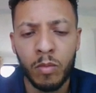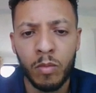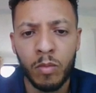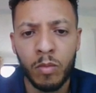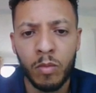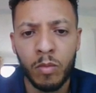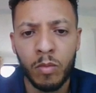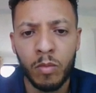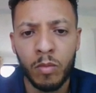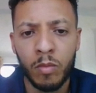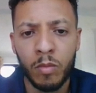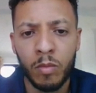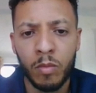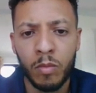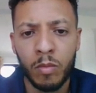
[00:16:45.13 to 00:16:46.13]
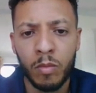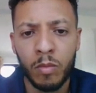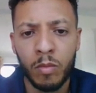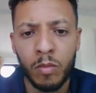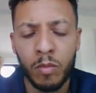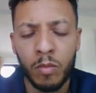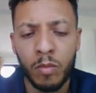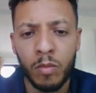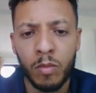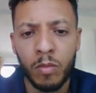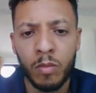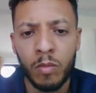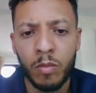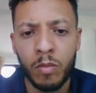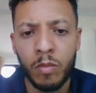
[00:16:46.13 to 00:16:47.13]

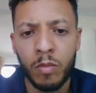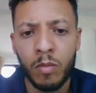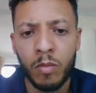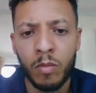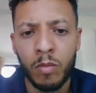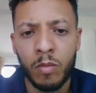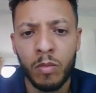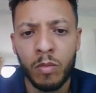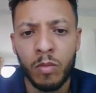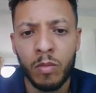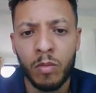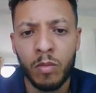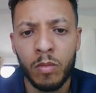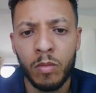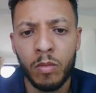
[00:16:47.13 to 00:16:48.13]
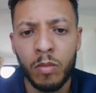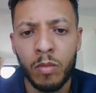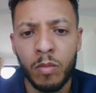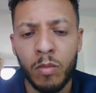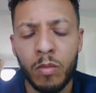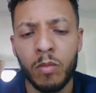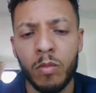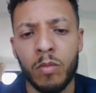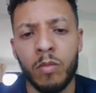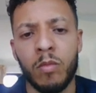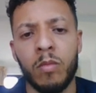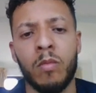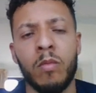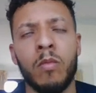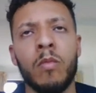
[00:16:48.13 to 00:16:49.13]

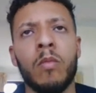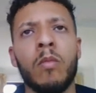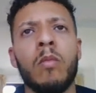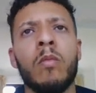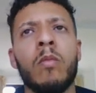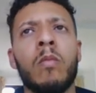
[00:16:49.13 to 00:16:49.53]
[no speech]